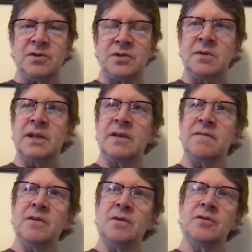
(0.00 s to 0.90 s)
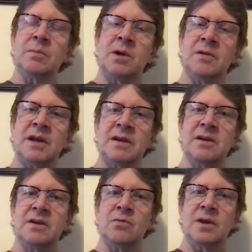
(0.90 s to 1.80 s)
There are certainly a few small
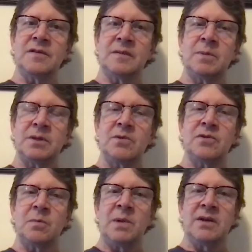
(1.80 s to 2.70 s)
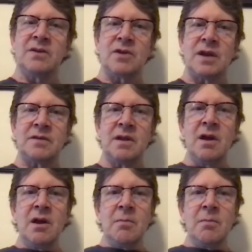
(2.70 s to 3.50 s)
technical risks, but those are being addressed.